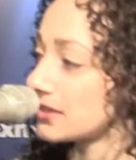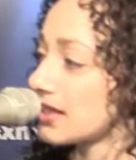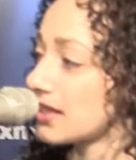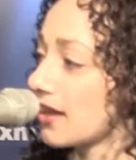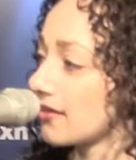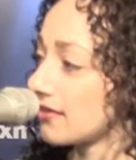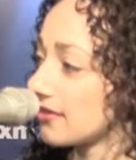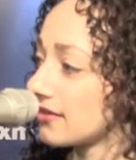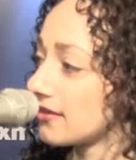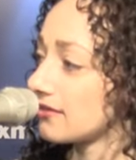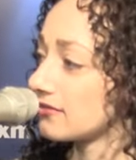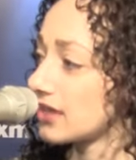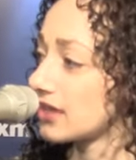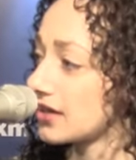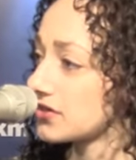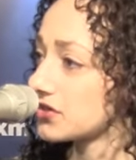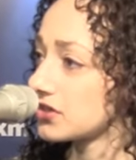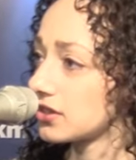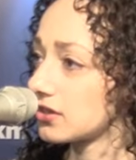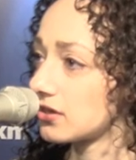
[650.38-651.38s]
tenth so cool. of
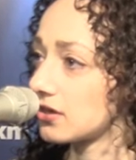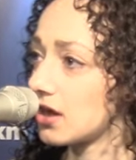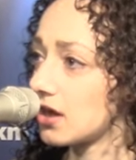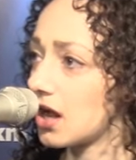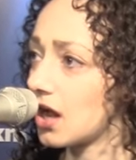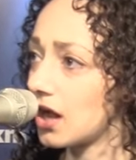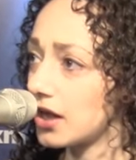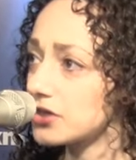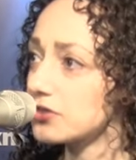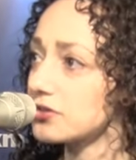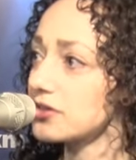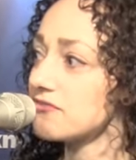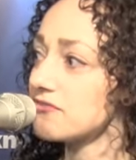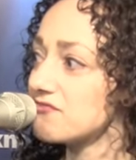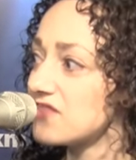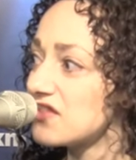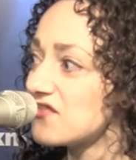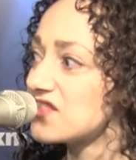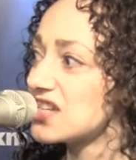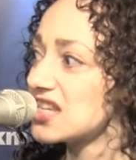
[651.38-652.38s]
last year. one hundred
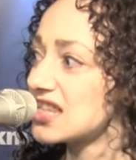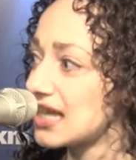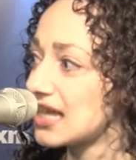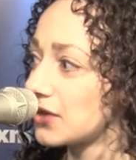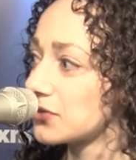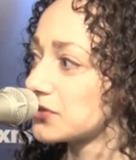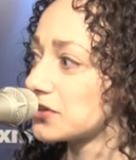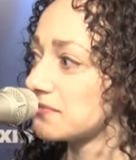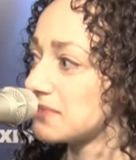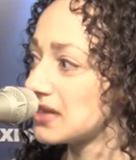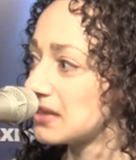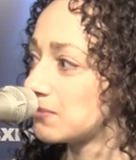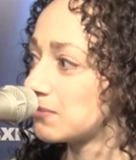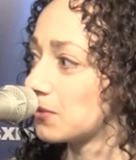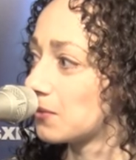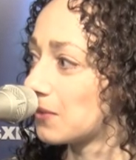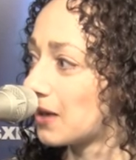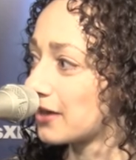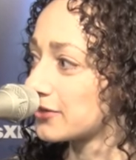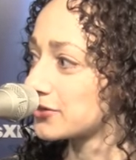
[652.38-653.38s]
fifty thousand
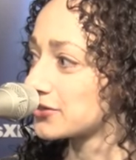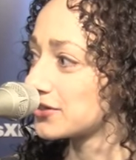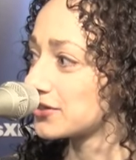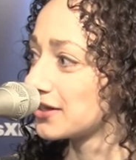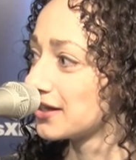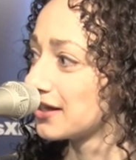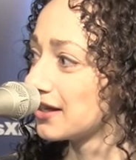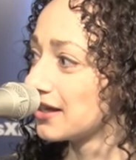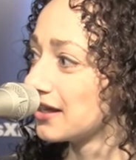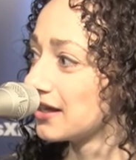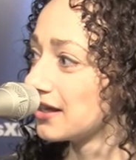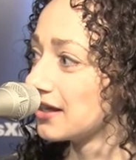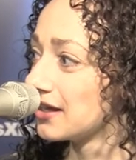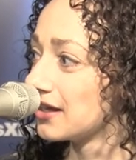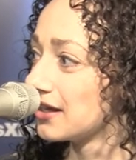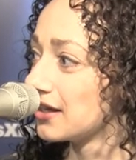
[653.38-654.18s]
people watched. So